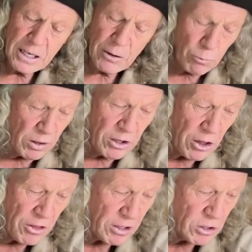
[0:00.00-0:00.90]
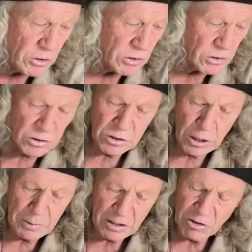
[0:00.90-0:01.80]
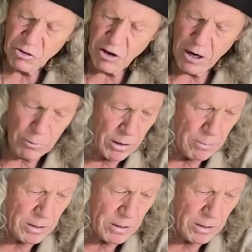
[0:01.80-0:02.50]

And one of the things you saw me at the start where I'm